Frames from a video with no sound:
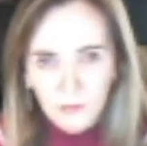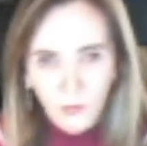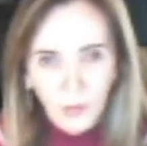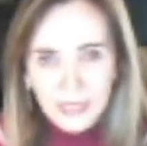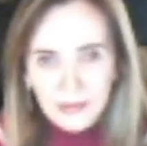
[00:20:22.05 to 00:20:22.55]

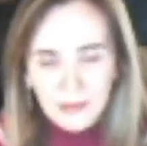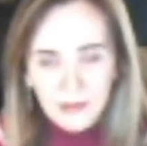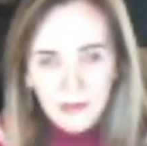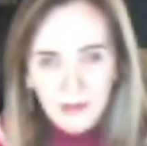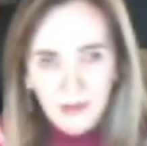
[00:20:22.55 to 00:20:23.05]

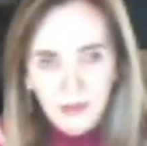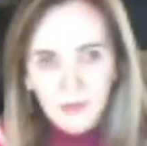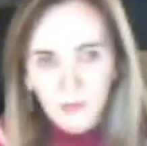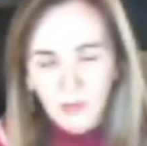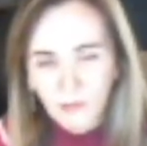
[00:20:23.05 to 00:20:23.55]
waist
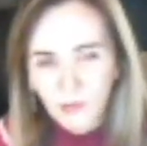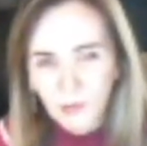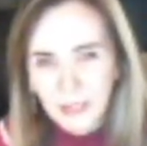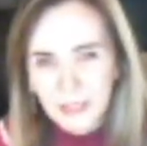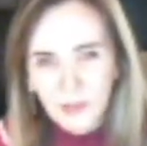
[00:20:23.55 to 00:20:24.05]
is if you're
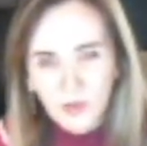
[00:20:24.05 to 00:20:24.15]
making